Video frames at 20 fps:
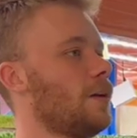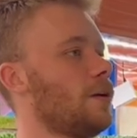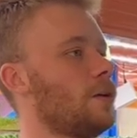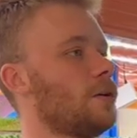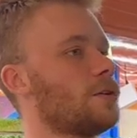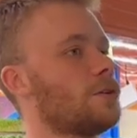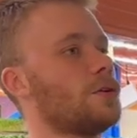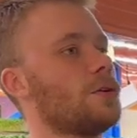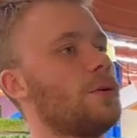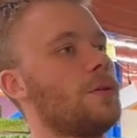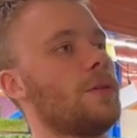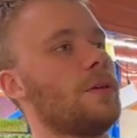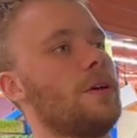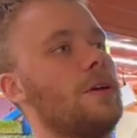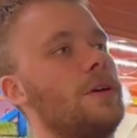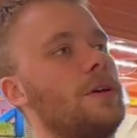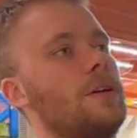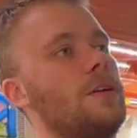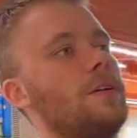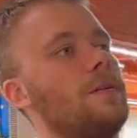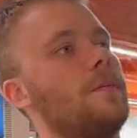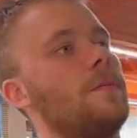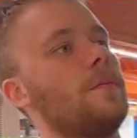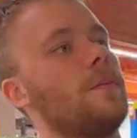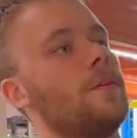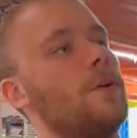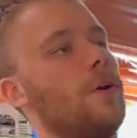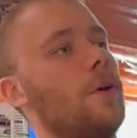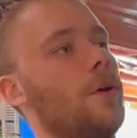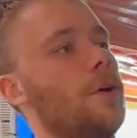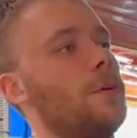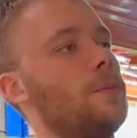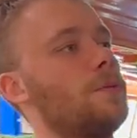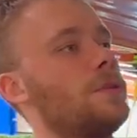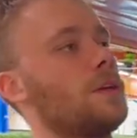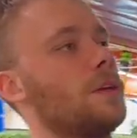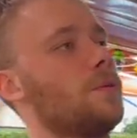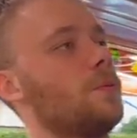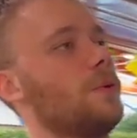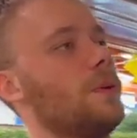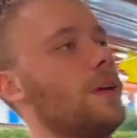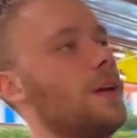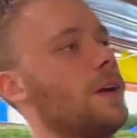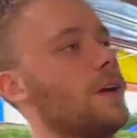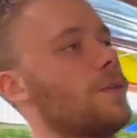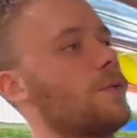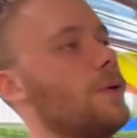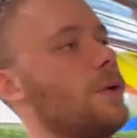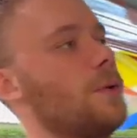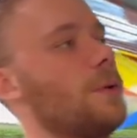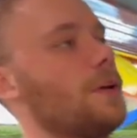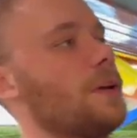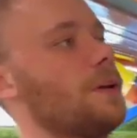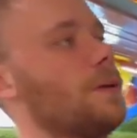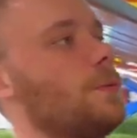also the herbs that we are growing